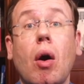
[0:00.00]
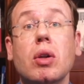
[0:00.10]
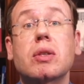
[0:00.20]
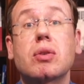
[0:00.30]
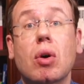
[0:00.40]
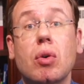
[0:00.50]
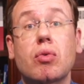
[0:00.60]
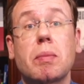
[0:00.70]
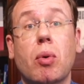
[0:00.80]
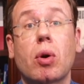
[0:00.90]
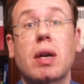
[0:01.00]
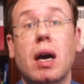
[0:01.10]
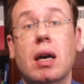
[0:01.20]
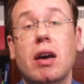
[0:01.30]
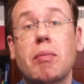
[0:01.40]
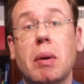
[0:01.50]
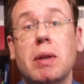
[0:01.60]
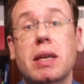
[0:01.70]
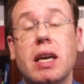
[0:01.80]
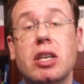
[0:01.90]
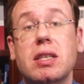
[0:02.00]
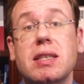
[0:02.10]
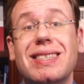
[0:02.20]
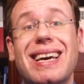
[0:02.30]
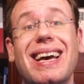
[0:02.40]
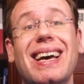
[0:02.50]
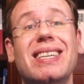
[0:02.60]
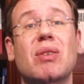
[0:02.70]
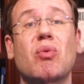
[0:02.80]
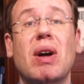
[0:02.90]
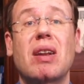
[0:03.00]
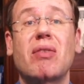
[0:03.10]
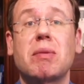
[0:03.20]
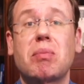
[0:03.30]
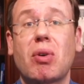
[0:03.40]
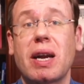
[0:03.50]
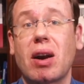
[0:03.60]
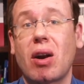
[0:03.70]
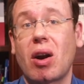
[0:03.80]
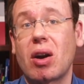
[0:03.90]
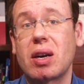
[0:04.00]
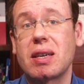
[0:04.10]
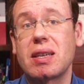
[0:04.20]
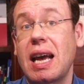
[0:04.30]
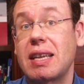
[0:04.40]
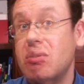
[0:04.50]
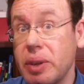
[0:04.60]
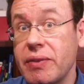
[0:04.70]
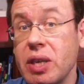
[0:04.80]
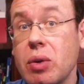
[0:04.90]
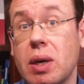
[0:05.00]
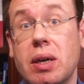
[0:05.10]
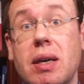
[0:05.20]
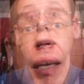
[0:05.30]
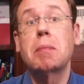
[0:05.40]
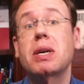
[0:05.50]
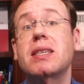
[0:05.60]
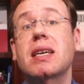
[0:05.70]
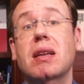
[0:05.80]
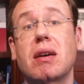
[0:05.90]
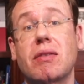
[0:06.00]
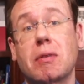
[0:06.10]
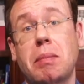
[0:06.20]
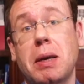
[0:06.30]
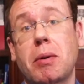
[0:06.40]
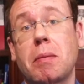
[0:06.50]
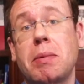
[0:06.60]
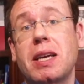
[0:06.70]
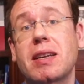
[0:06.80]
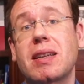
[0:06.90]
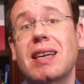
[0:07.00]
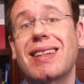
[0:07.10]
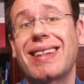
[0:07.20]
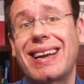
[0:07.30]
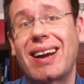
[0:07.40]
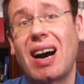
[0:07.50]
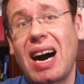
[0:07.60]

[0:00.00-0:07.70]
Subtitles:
Also, don't report archive publications as a relevant prior art as reviewer, in particular if the paper appeared there